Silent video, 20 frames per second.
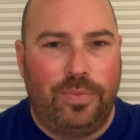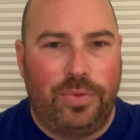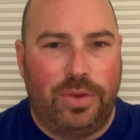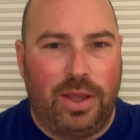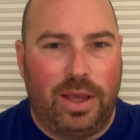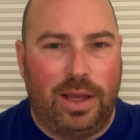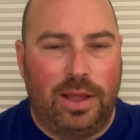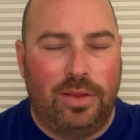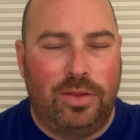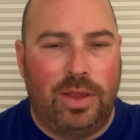
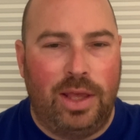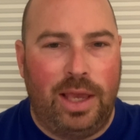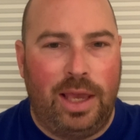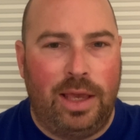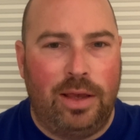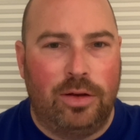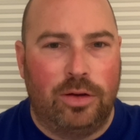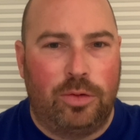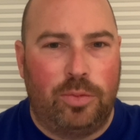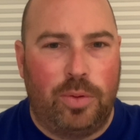And the
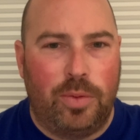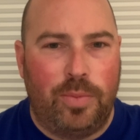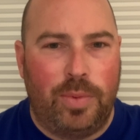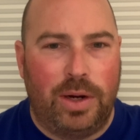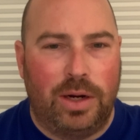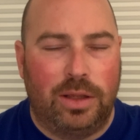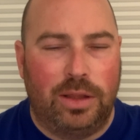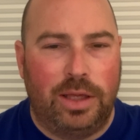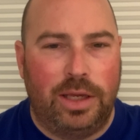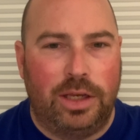English
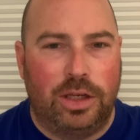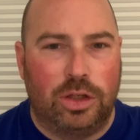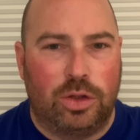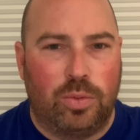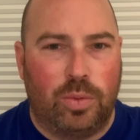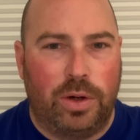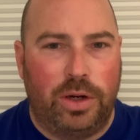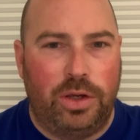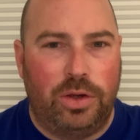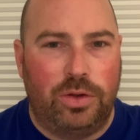Premier League is
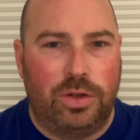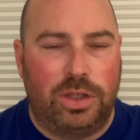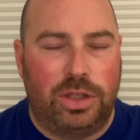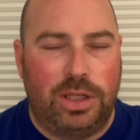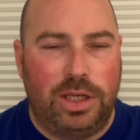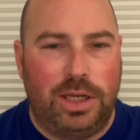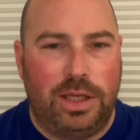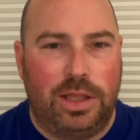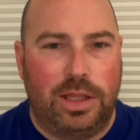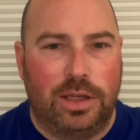where you
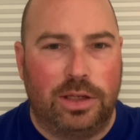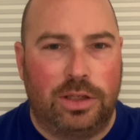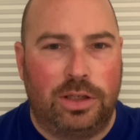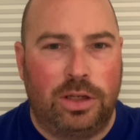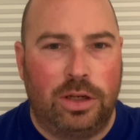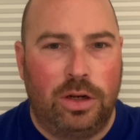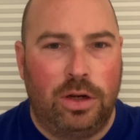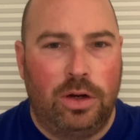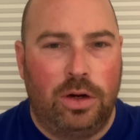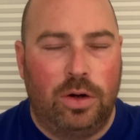see
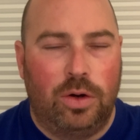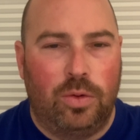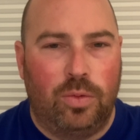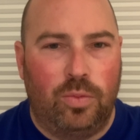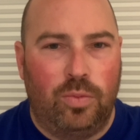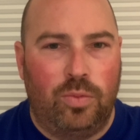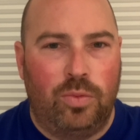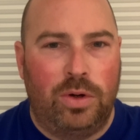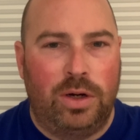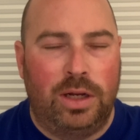this
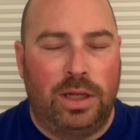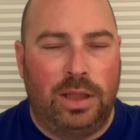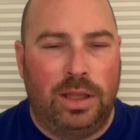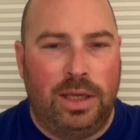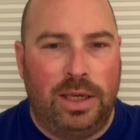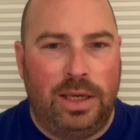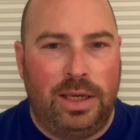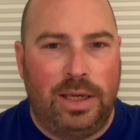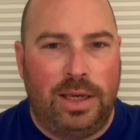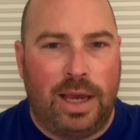
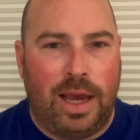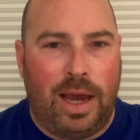really